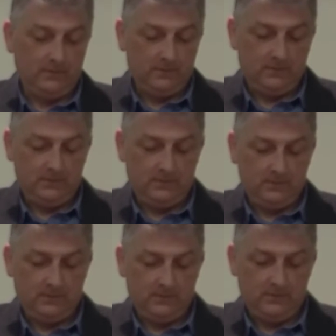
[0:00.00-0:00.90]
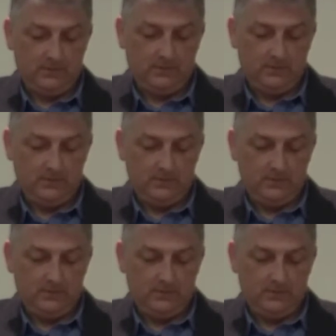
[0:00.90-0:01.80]

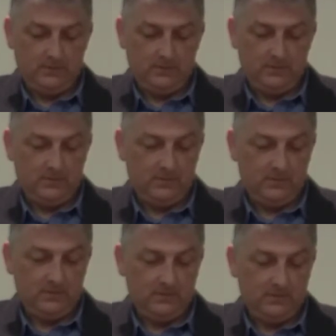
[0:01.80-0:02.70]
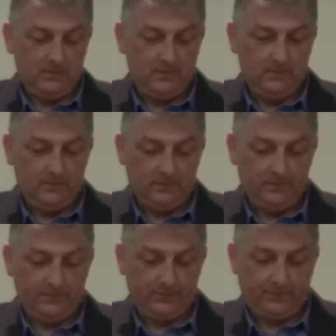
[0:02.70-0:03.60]

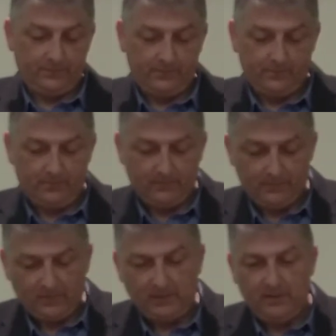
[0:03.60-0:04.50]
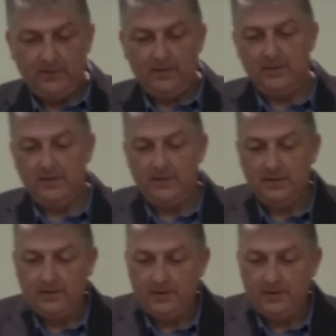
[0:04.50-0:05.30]
Nothing is said.